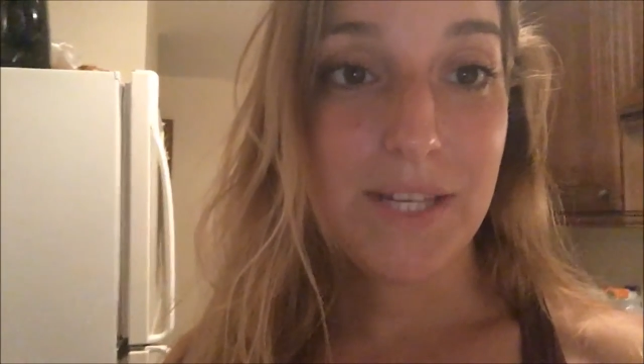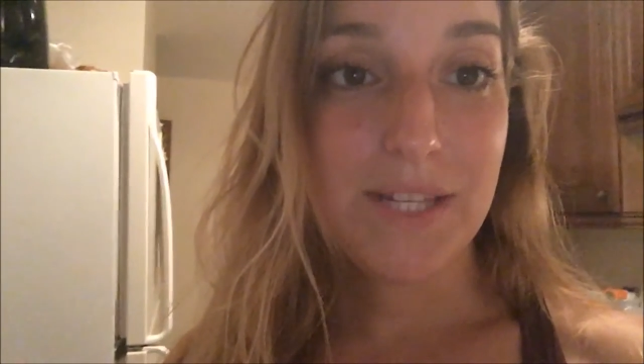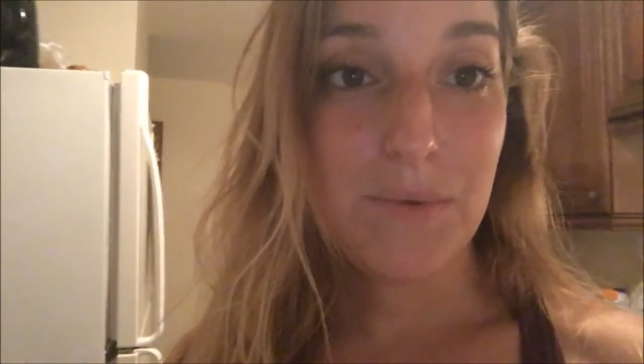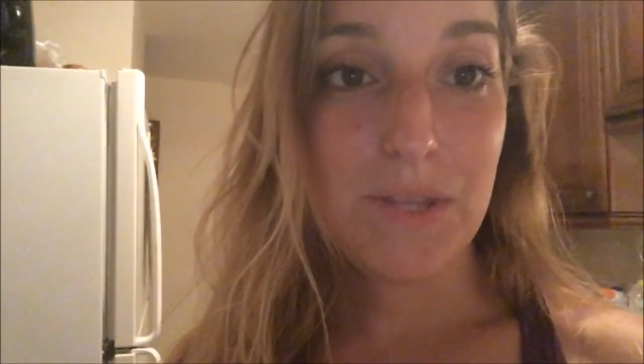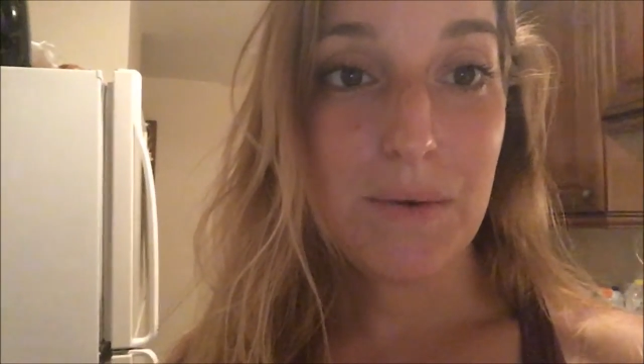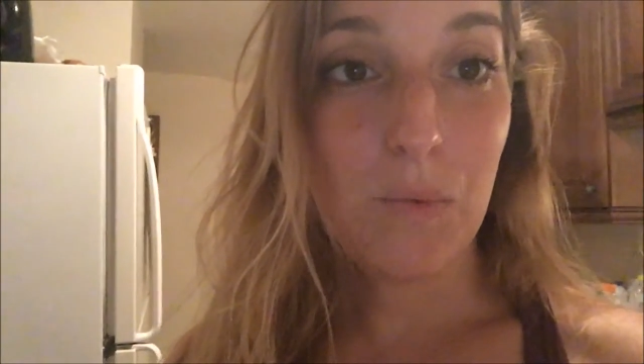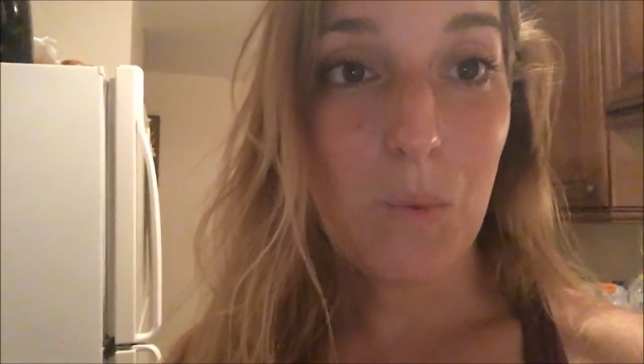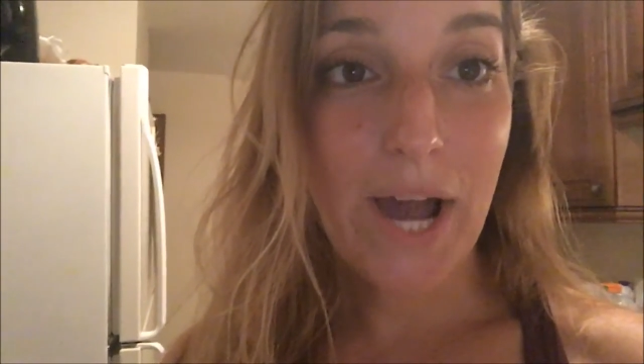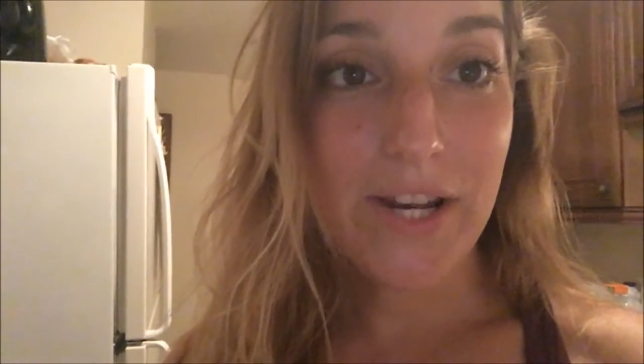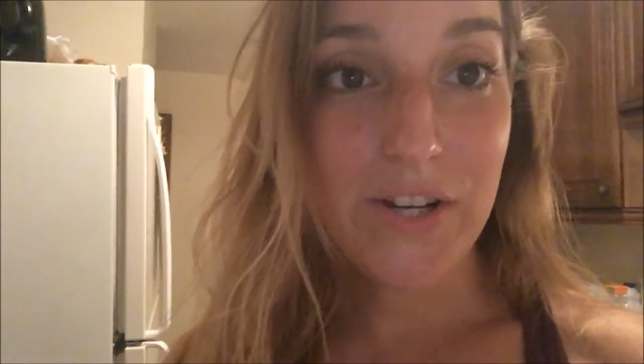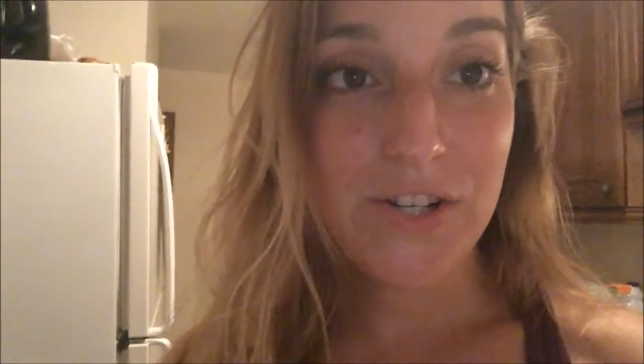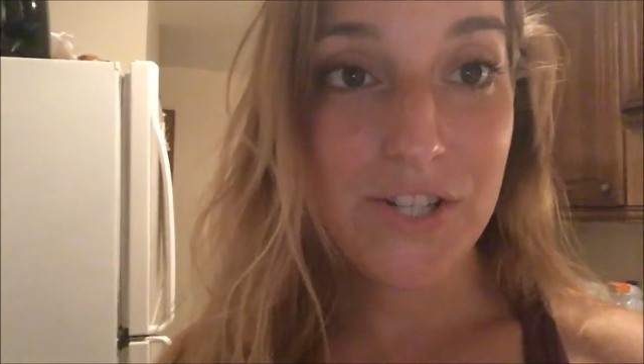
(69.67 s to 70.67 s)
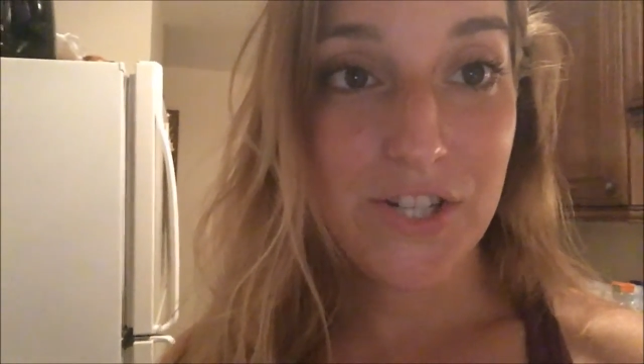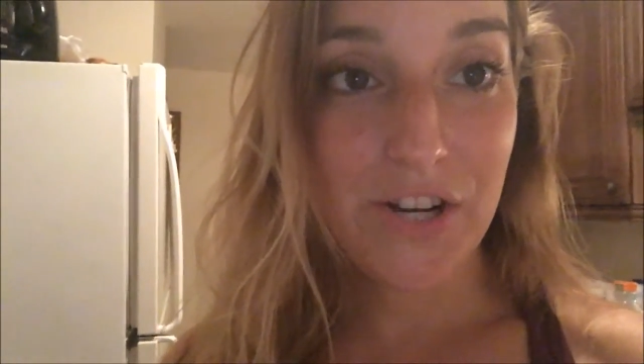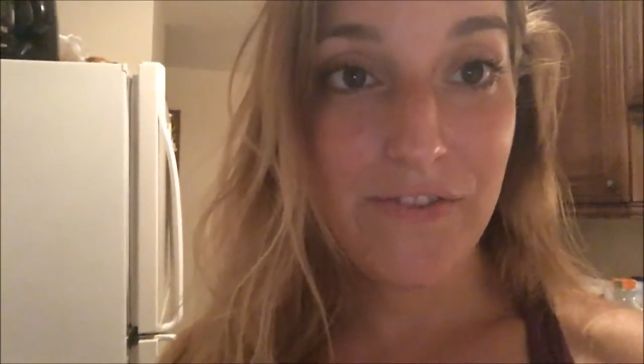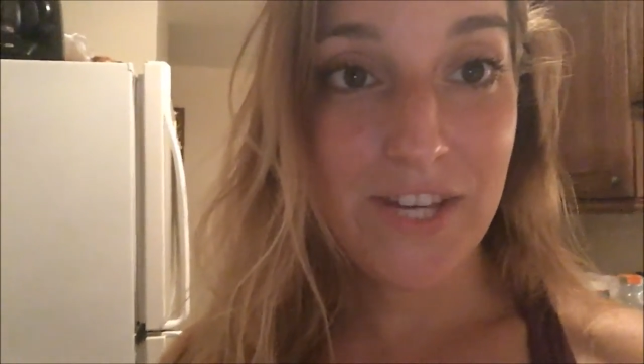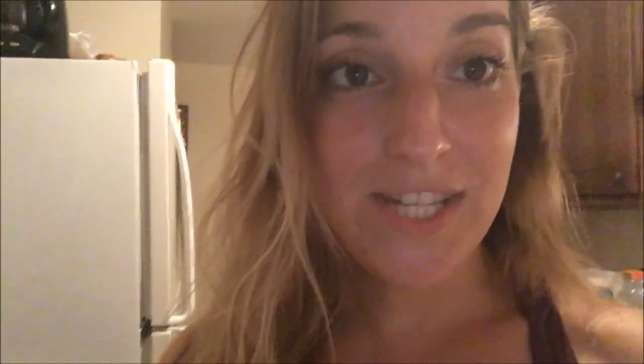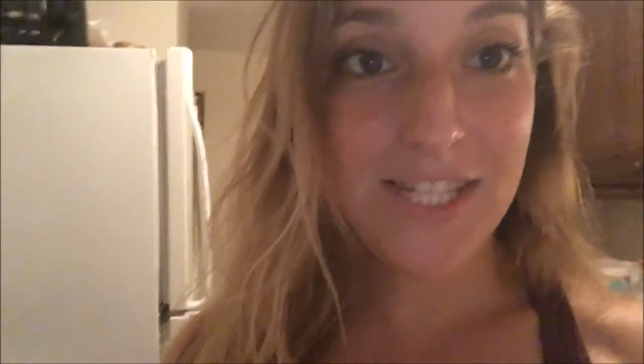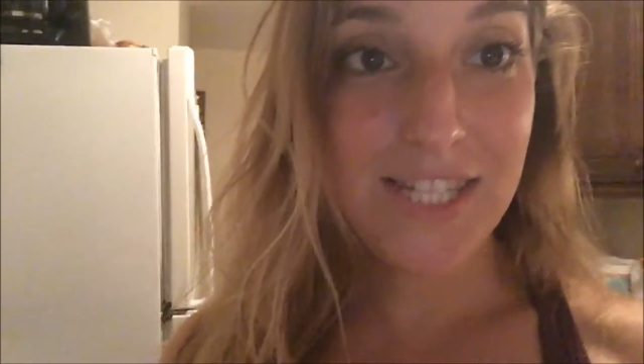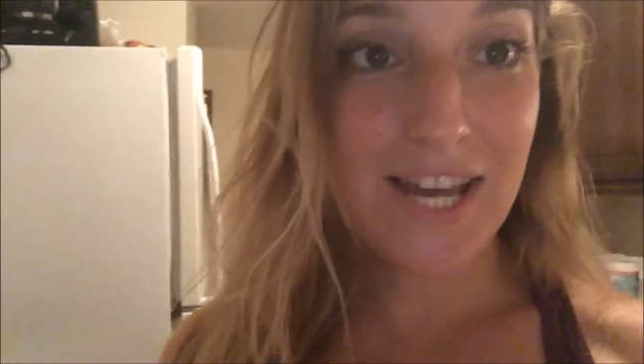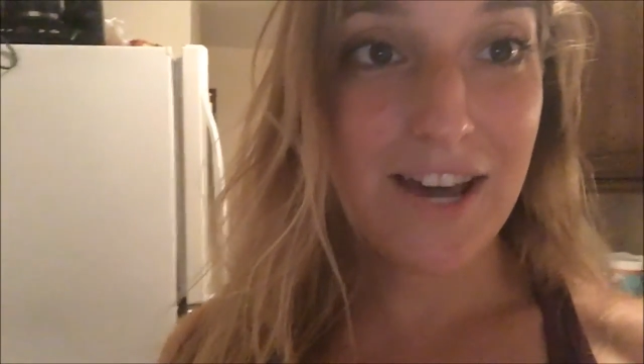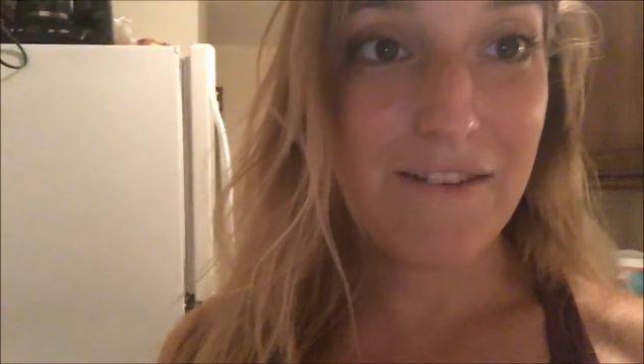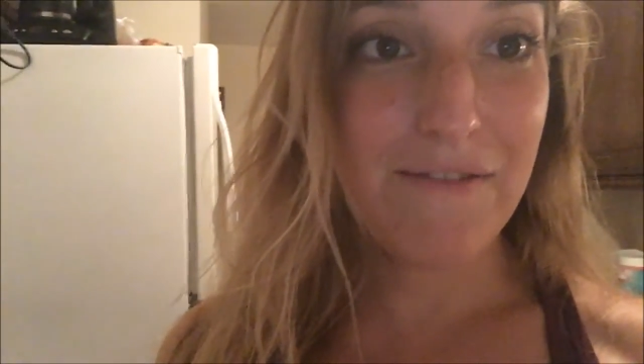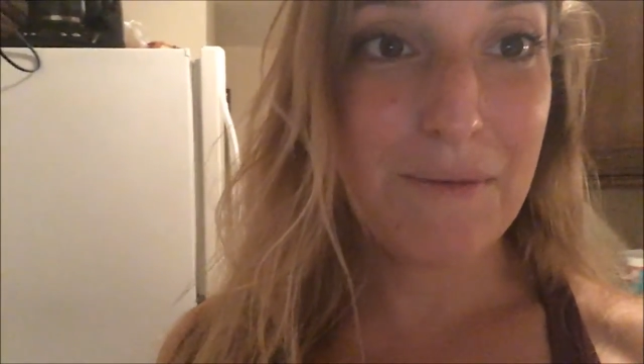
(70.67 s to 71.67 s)
because with the wider surface
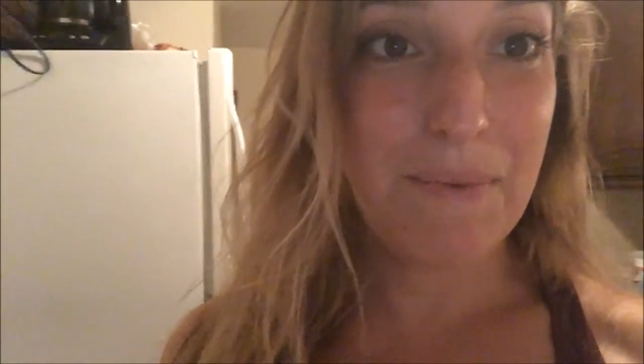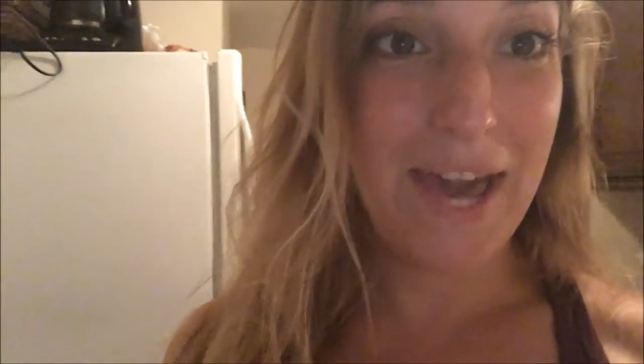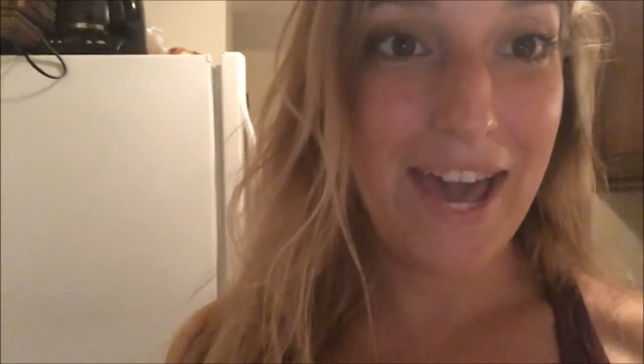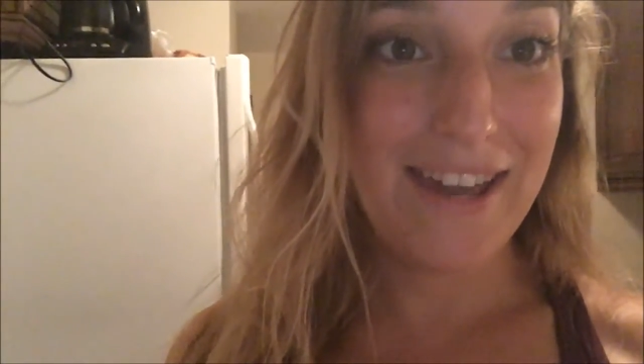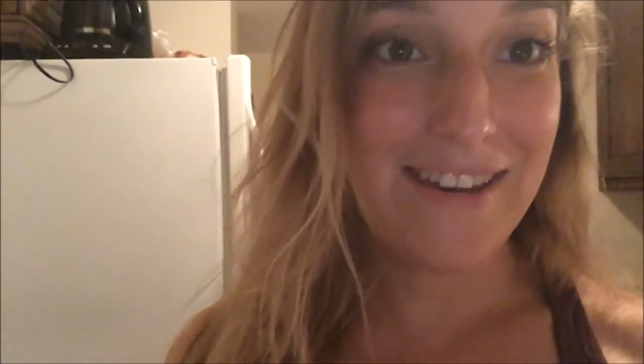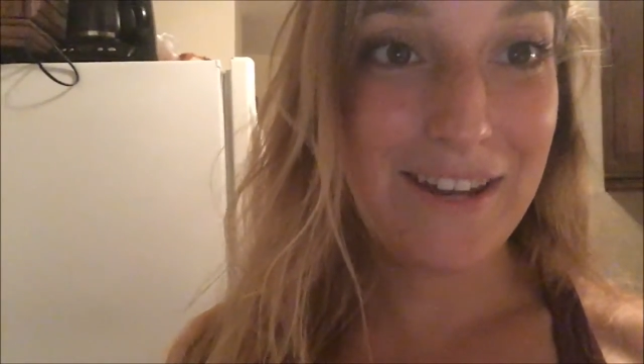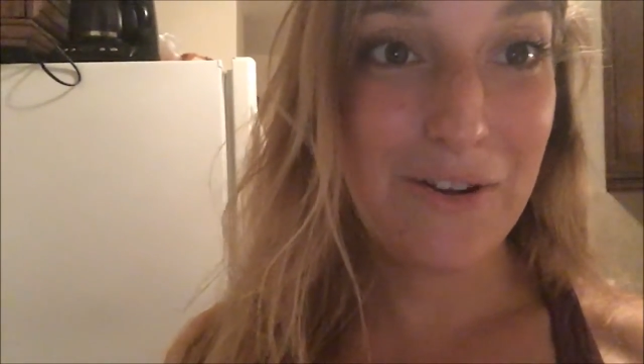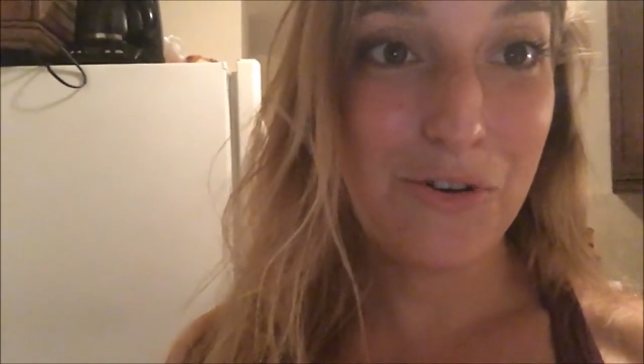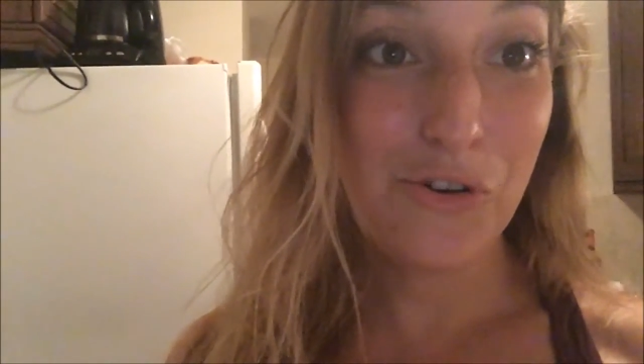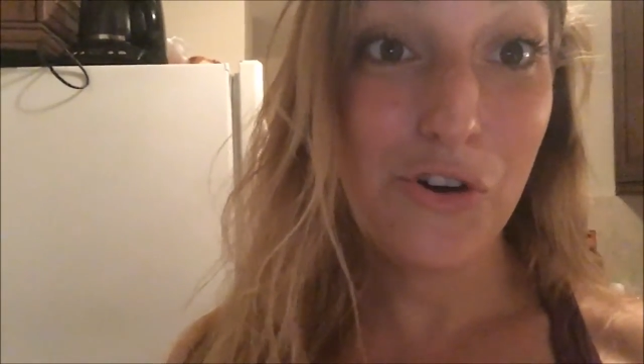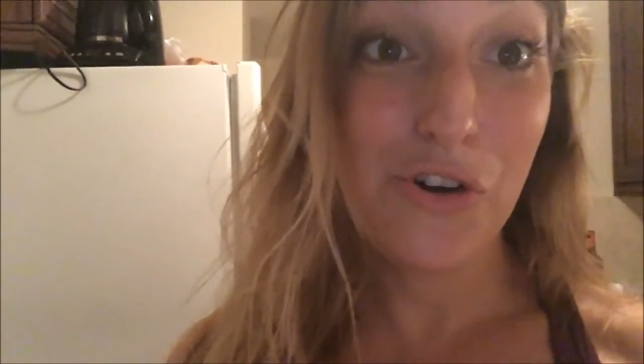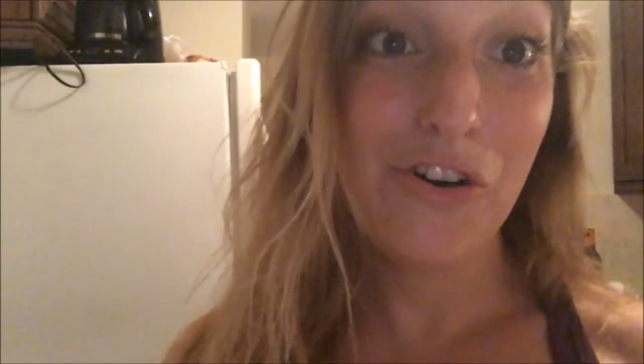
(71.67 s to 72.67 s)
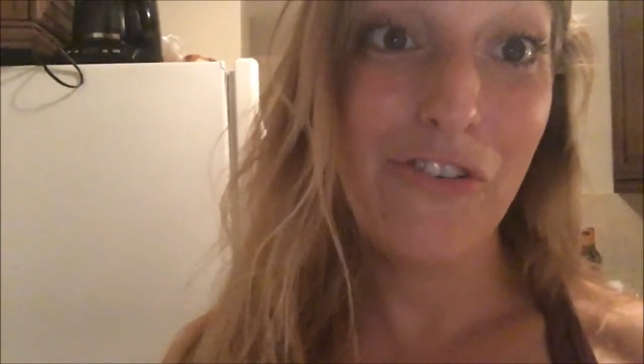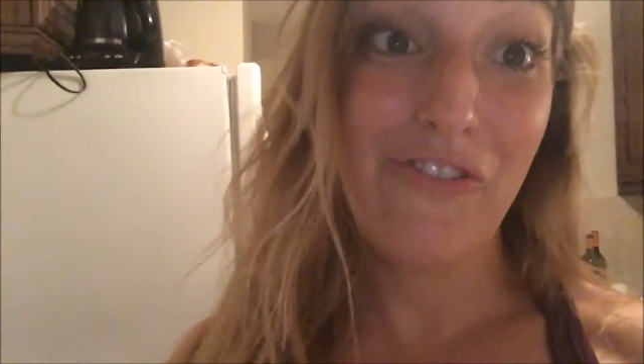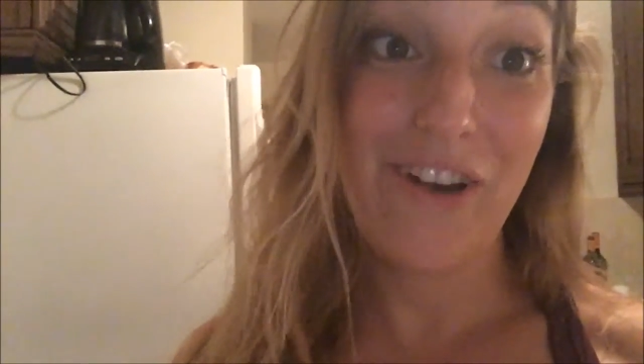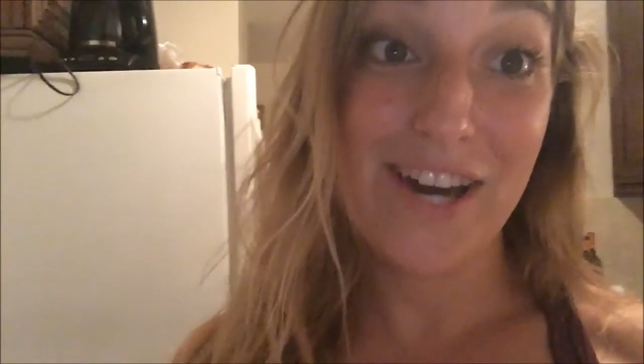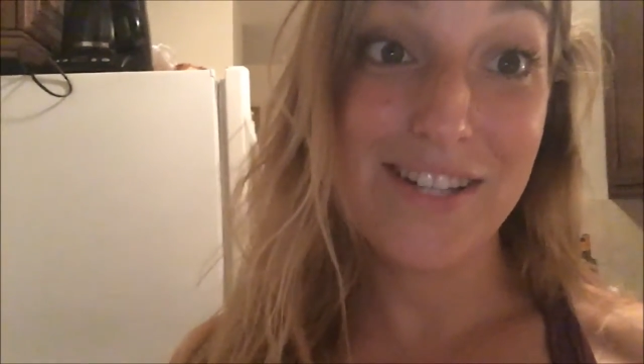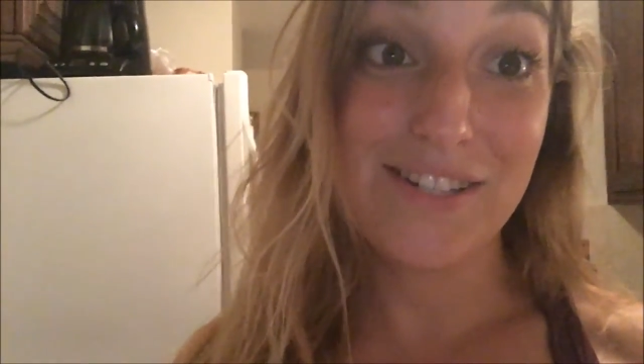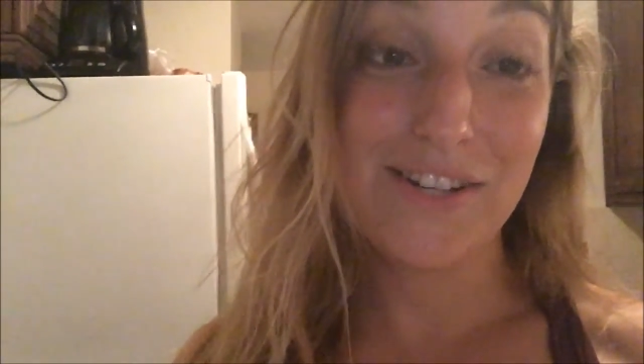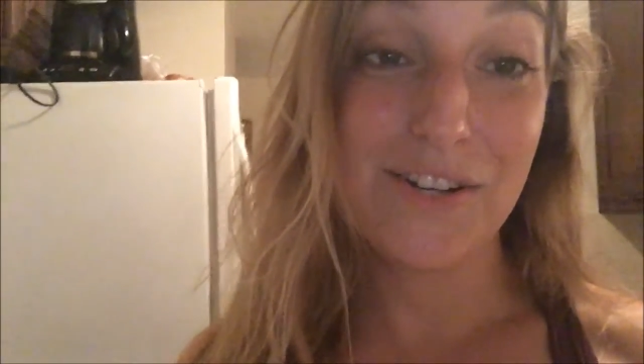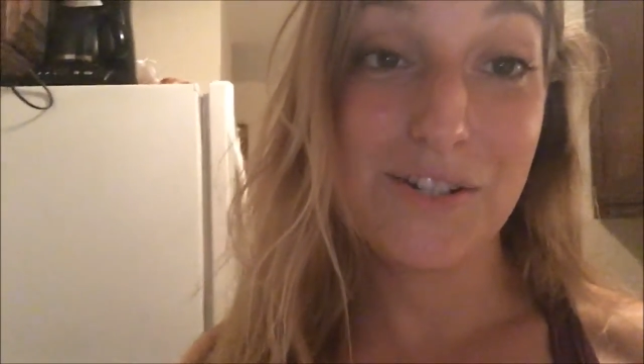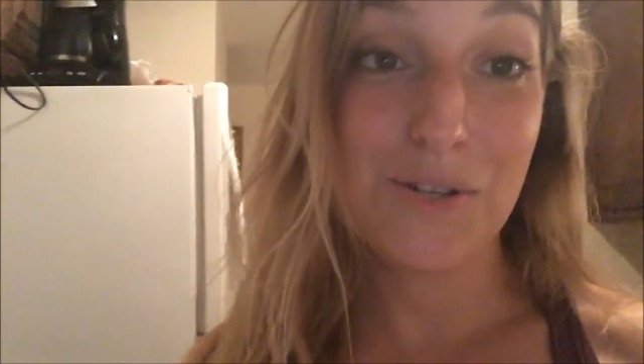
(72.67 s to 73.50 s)
of the pan, it'll cook faster.